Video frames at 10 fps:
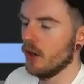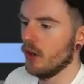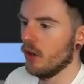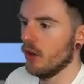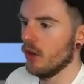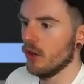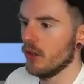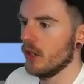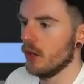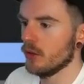or,
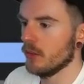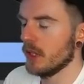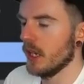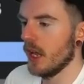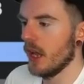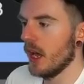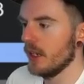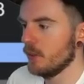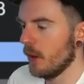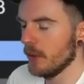you know, something like that,
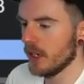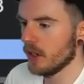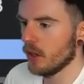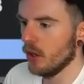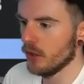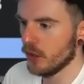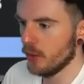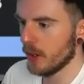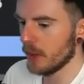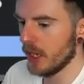he's probably going to call two
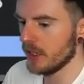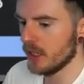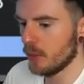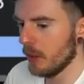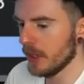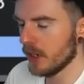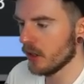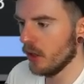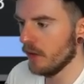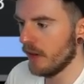big blinds. He's probably going to
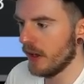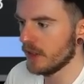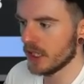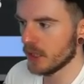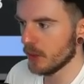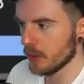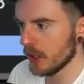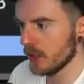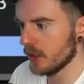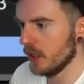call five or six big
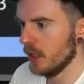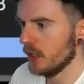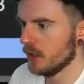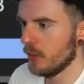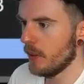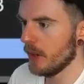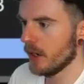blinds. Just bet bigger